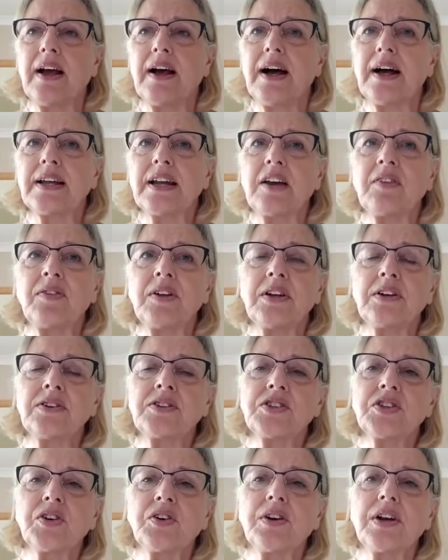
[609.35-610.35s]
and I've
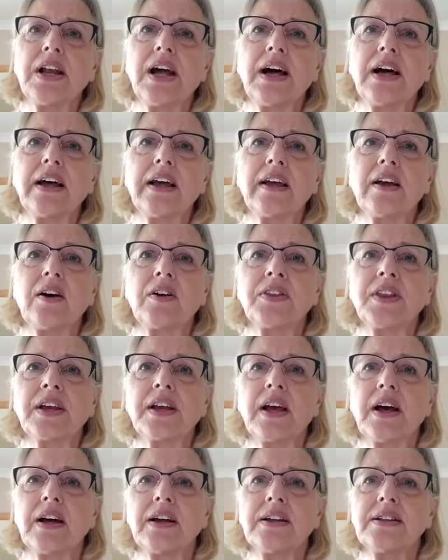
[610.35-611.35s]
learned to rely on the
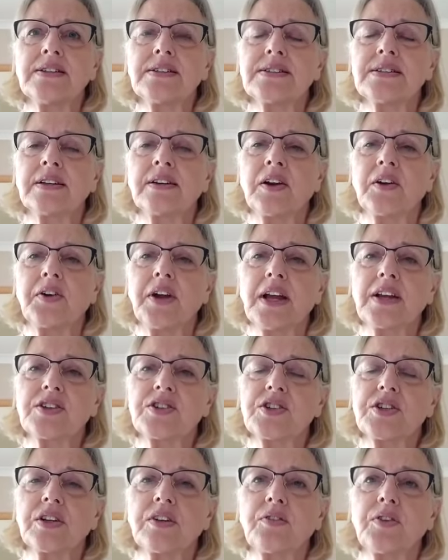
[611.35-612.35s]
guidance and
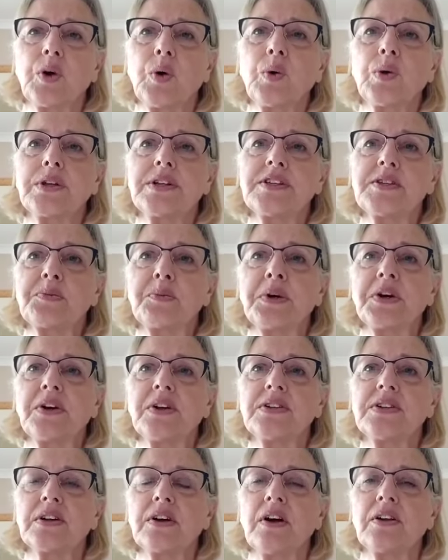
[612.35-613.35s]
correction of the Holy
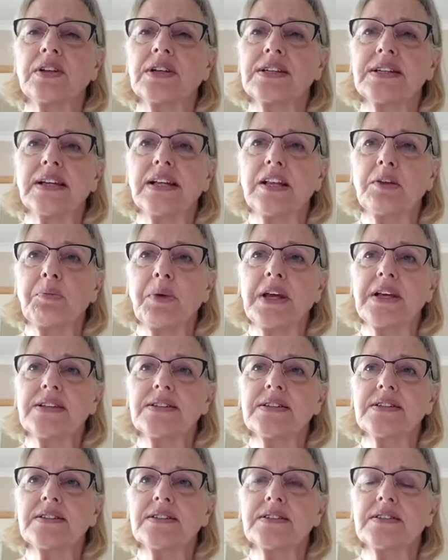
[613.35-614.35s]
Spirit on a daily
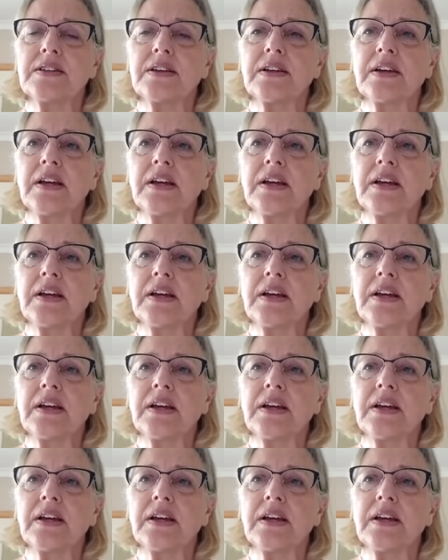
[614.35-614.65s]
basis.